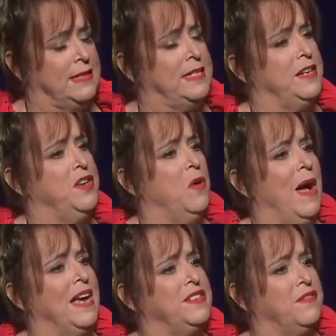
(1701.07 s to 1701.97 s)
It said,
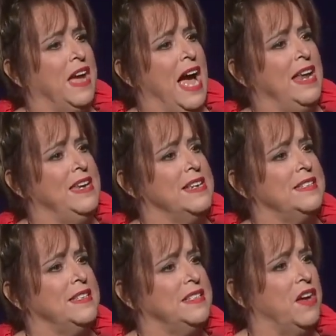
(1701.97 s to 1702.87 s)
No act of
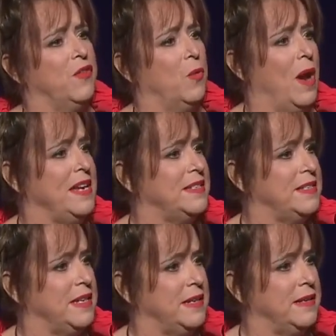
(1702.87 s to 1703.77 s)
kindness is ever
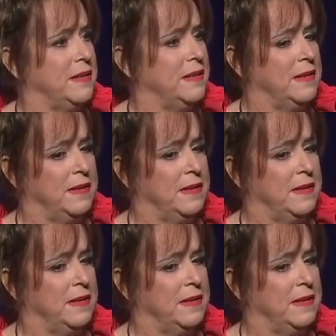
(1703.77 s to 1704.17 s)
wasted.